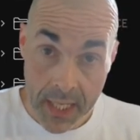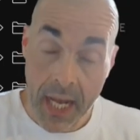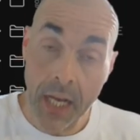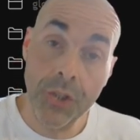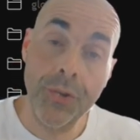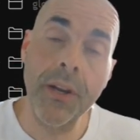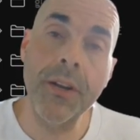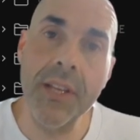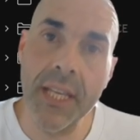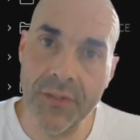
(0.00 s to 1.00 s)
A
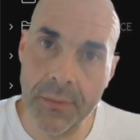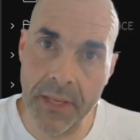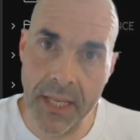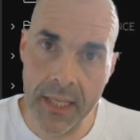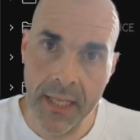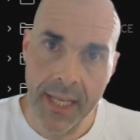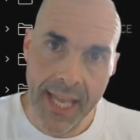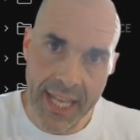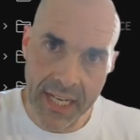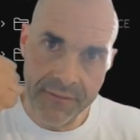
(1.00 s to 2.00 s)
trigger gives me
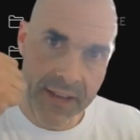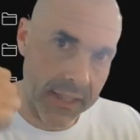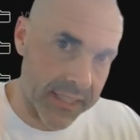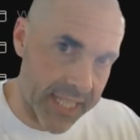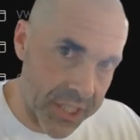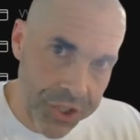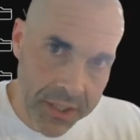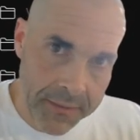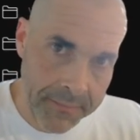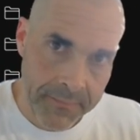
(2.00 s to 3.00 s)
an
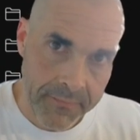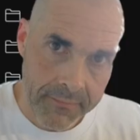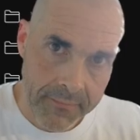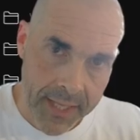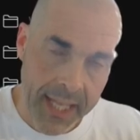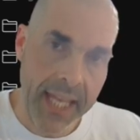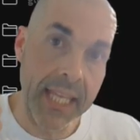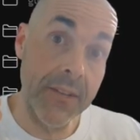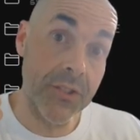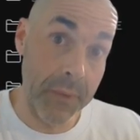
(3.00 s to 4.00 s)
invalidation, it
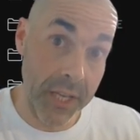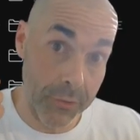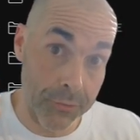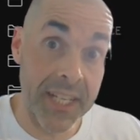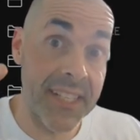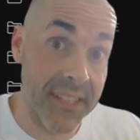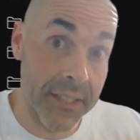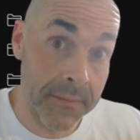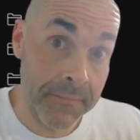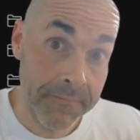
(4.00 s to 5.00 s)
gives me a
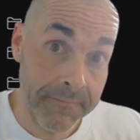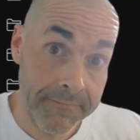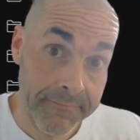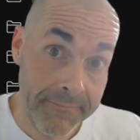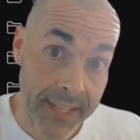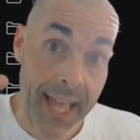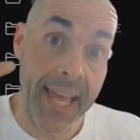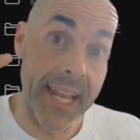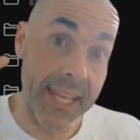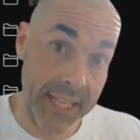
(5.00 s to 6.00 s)
reason,
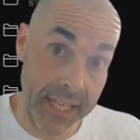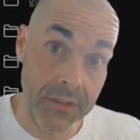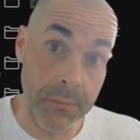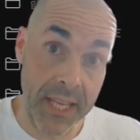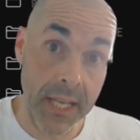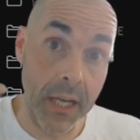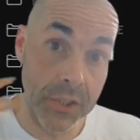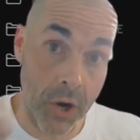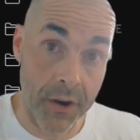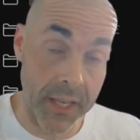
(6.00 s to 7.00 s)
and it gives me a
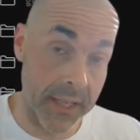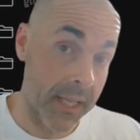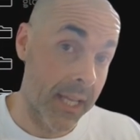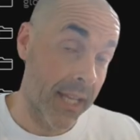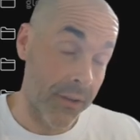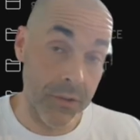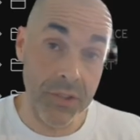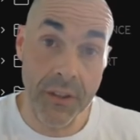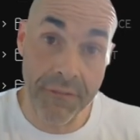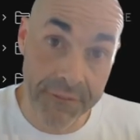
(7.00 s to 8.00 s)
target.
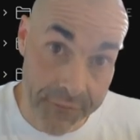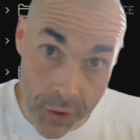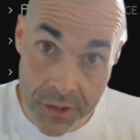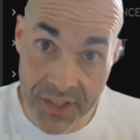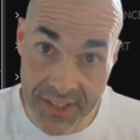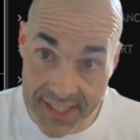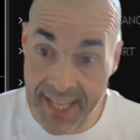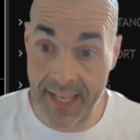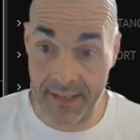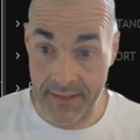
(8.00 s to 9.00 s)
Notice the first
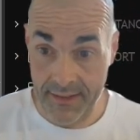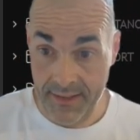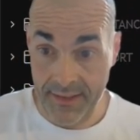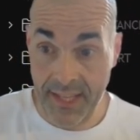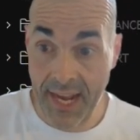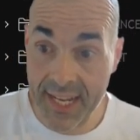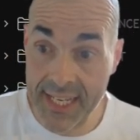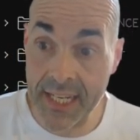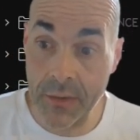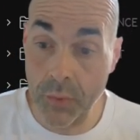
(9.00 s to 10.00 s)
thing that I
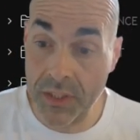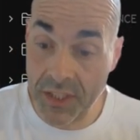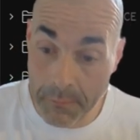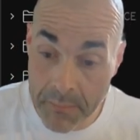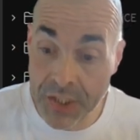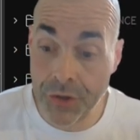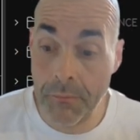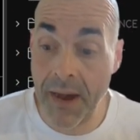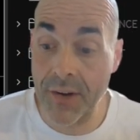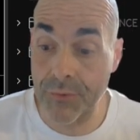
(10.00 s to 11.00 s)
needed was to measure
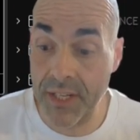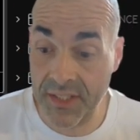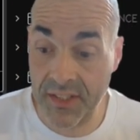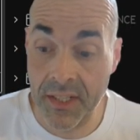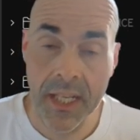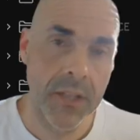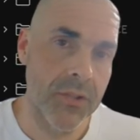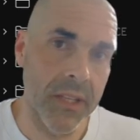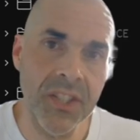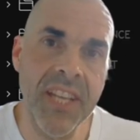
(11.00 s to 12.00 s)
my risk.
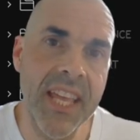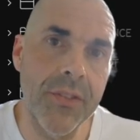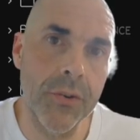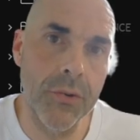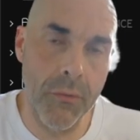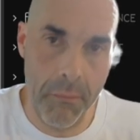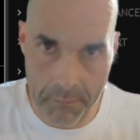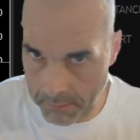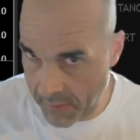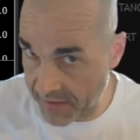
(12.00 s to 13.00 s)
So let's take through
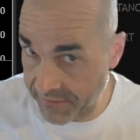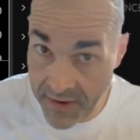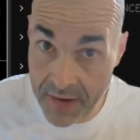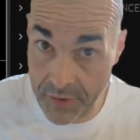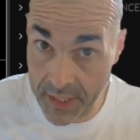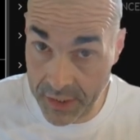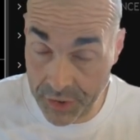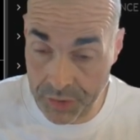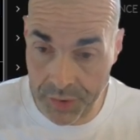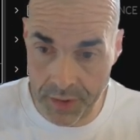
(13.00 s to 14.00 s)
my favorite
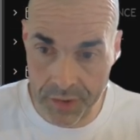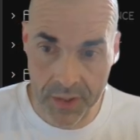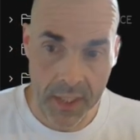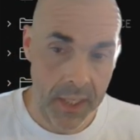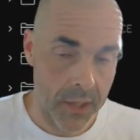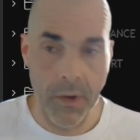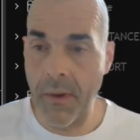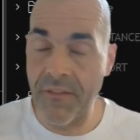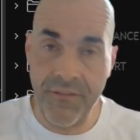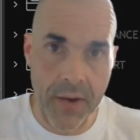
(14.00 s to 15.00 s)
entry triggers. One of
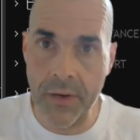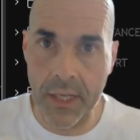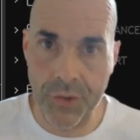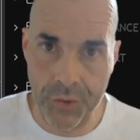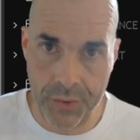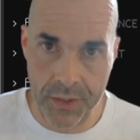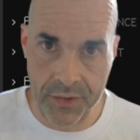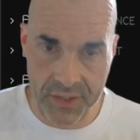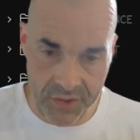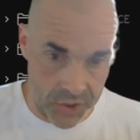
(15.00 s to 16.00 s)
my favorite entry
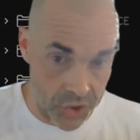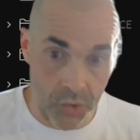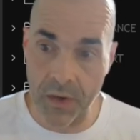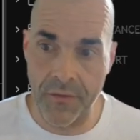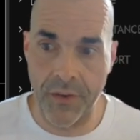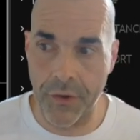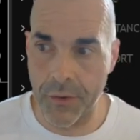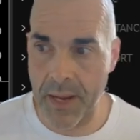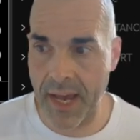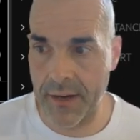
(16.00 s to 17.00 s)
triggers is the swing failure
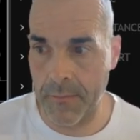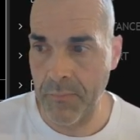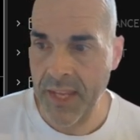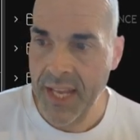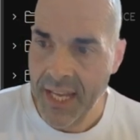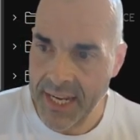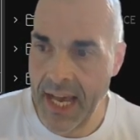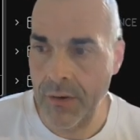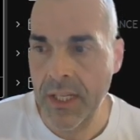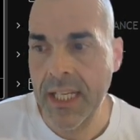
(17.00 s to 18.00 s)
pattern.
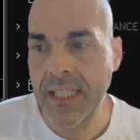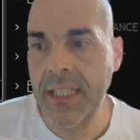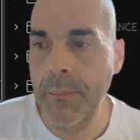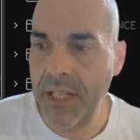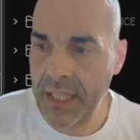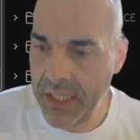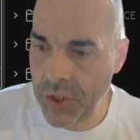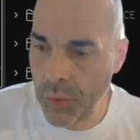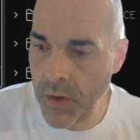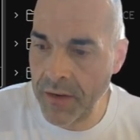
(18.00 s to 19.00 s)
Now, typically a
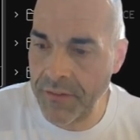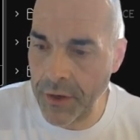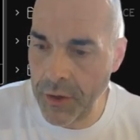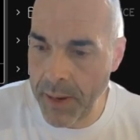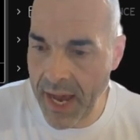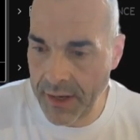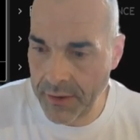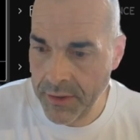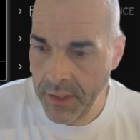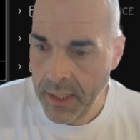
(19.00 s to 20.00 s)
swing failure
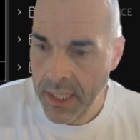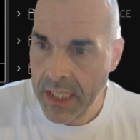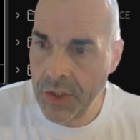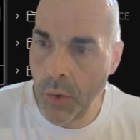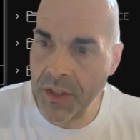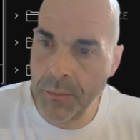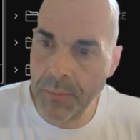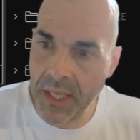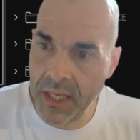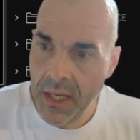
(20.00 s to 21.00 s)
pattern is going to
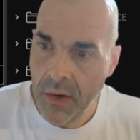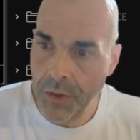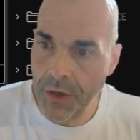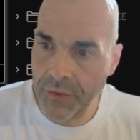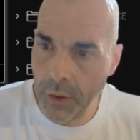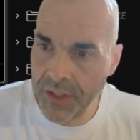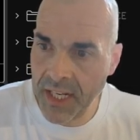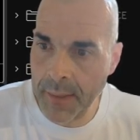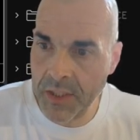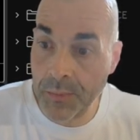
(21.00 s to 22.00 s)
be when your Flow
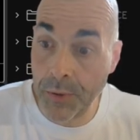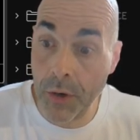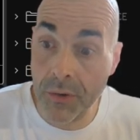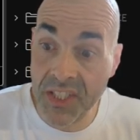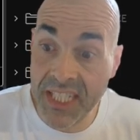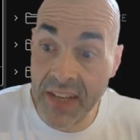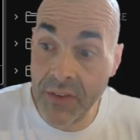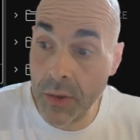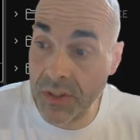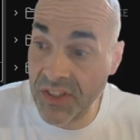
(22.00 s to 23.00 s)
Dynamics Pro is
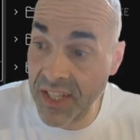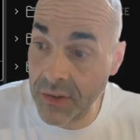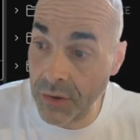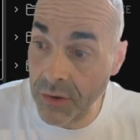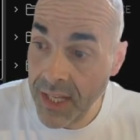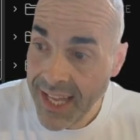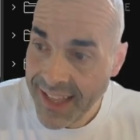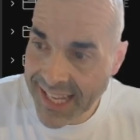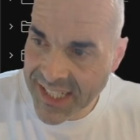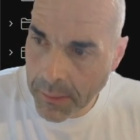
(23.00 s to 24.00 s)
giving you a signal
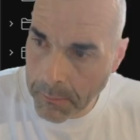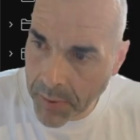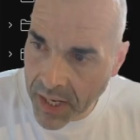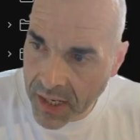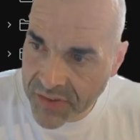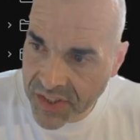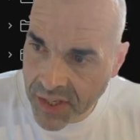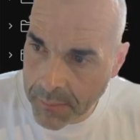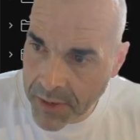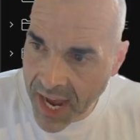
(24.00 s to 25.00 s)
that's above
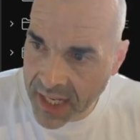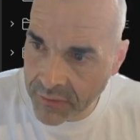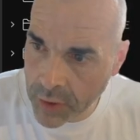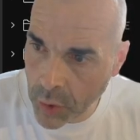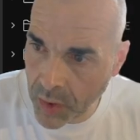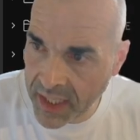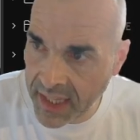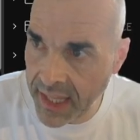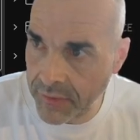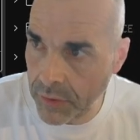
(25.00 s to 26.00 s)
some kind of liquidity
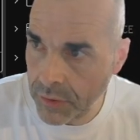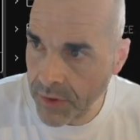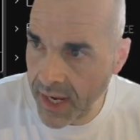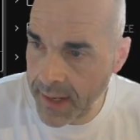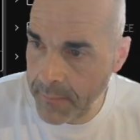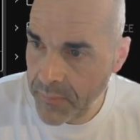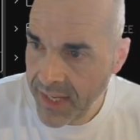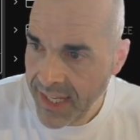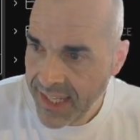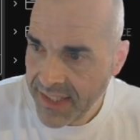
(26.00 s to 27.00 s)
level, right?
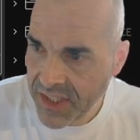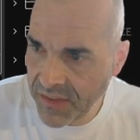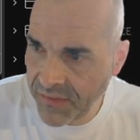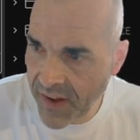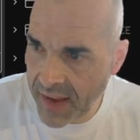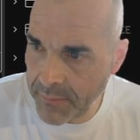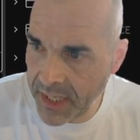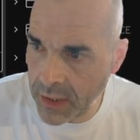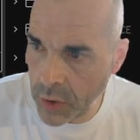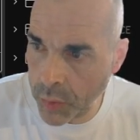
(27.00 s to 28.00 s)
This is
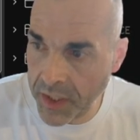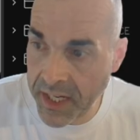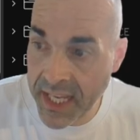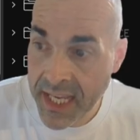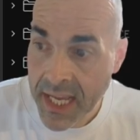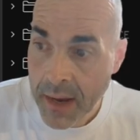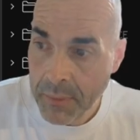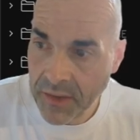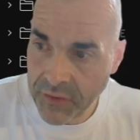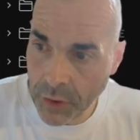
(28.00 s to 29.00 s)
5-minute liquidity,
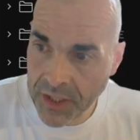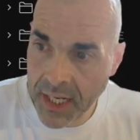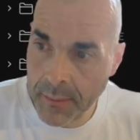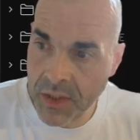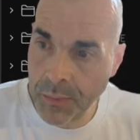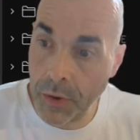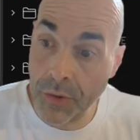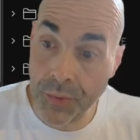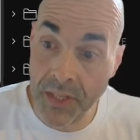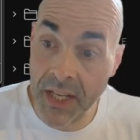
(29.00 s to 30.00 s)
but the Flow Dynamics Pro
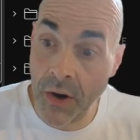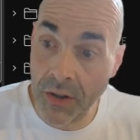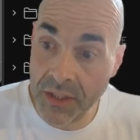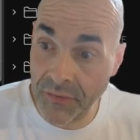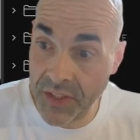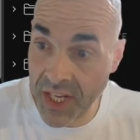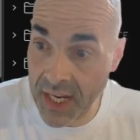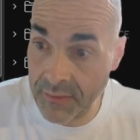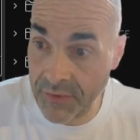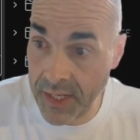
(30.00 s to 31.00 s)
is reading all different
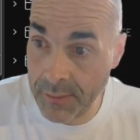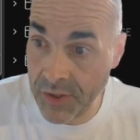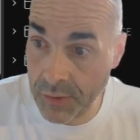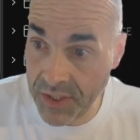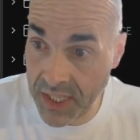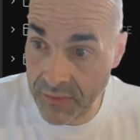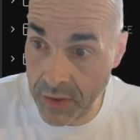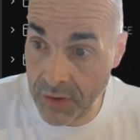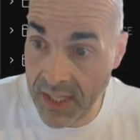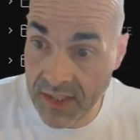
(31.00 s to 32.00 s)
time frames, so it's giving
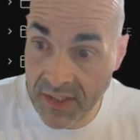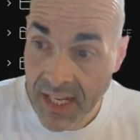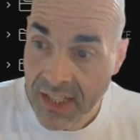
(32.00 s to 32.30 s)
you this.